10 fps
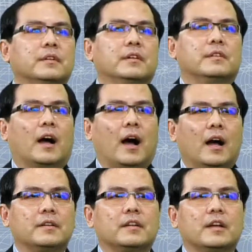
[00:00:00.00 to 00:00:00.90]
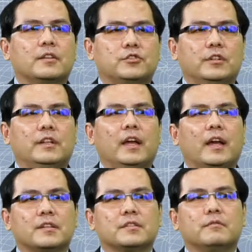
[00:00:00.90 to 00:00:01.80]
The heart actually
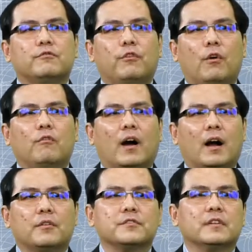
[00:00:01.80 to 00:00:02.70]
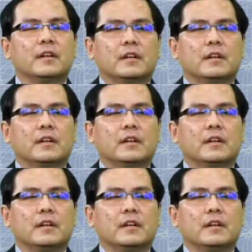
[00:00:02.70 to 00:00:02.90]
has 4 valves.